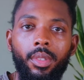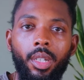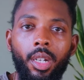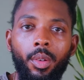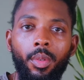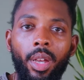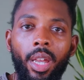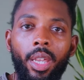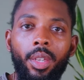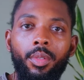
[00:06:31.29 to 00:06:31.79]
All
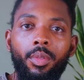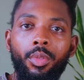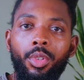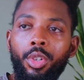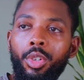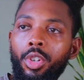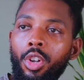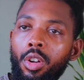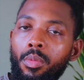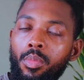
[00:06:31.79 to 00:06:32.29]
right. When
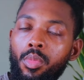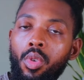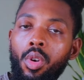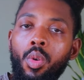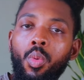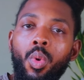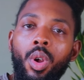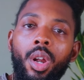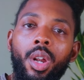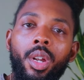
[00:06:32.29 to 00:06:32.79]
you know
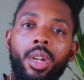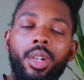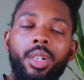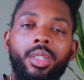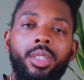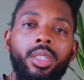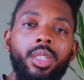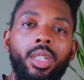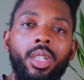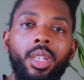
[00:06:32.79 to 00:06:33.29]
more
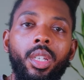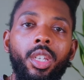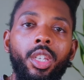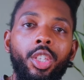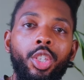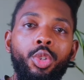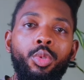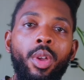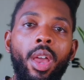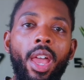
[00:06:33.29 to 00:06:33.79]
words,
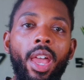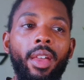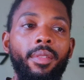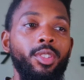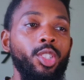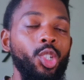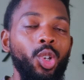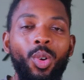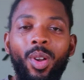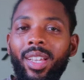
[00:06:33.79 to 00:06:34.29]
you
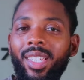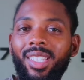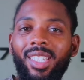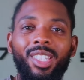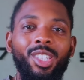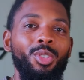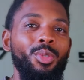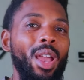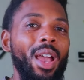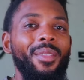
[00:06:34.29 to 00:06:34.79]
have
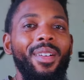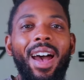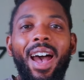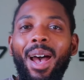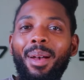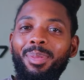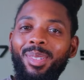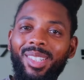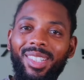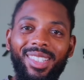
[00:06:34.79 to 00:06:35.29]
choices, you have
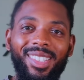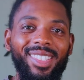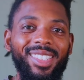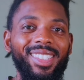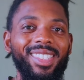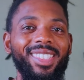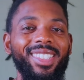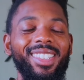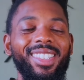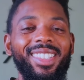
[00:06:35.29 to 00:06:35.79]

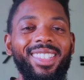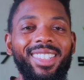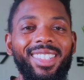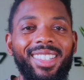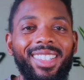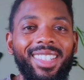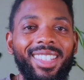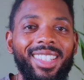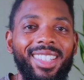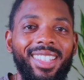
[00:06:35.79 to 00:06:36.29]
options.
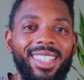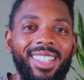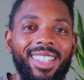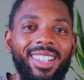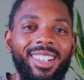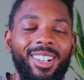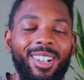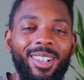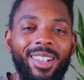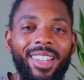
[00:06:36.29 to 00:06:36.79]

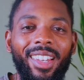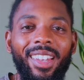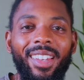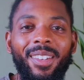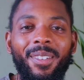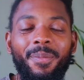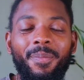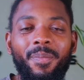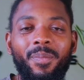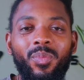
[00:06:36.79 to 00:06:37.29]

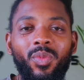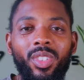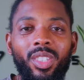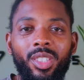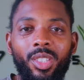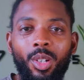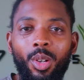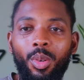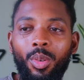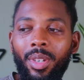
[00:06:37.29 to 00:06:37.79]
Okay.
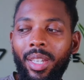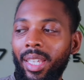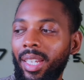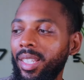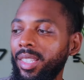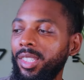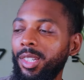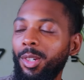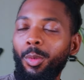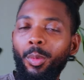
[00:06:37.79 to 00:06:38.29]
So get
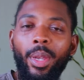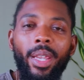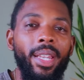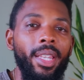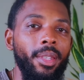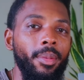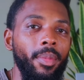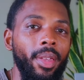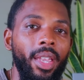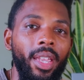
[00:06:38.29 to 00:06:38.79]
into
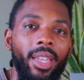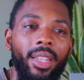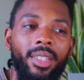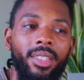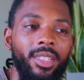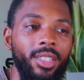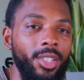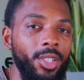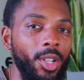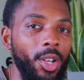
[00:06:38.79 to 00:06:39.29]
reading, man.
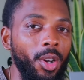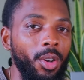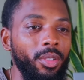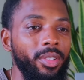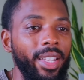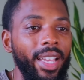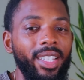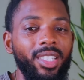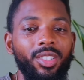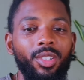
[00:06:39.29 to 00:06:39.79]
You know,
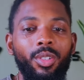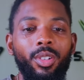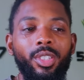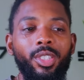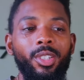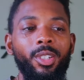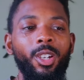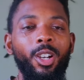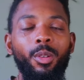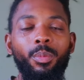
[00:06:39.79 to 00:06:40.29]
that's going
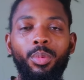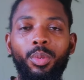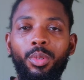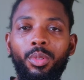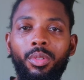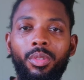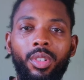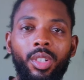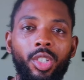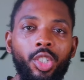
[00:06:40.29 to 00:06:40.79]
to help
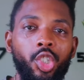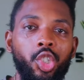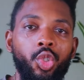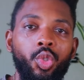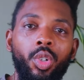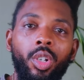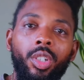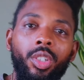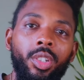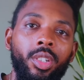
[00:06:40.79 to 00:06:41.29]
you
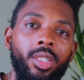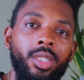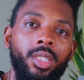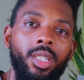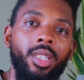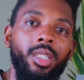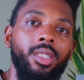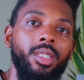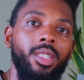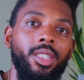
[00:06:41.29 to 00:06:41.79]
construct your
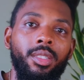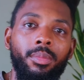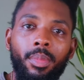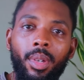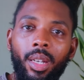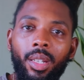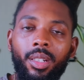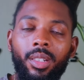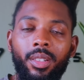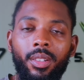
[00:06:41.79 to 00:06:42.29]
sentences
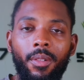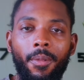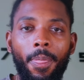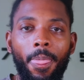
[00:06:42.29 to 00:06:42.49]
better.